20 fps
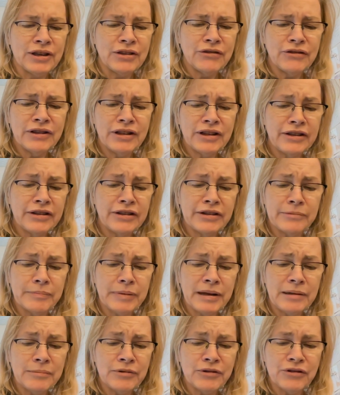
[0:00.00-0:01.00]
you needed a
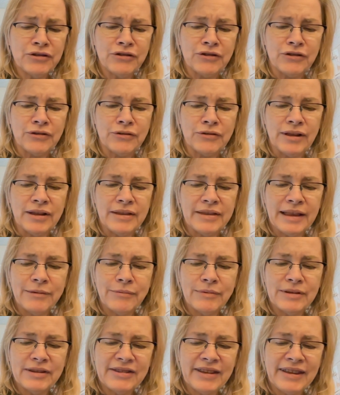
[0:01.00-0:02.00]
publisher that
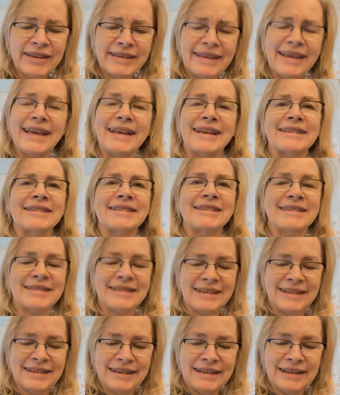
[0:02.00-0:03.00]
would say yes.
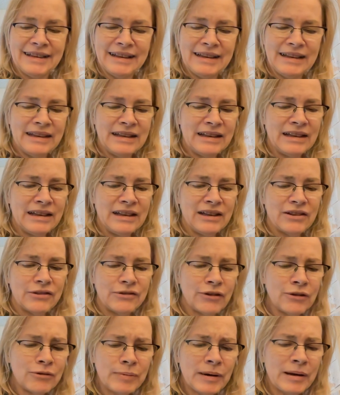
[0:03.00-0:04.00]

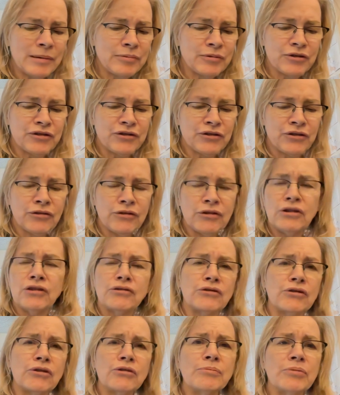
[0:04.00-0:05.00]
No publisher,
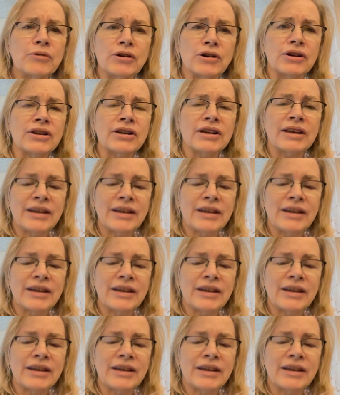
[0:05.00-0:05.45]
no book.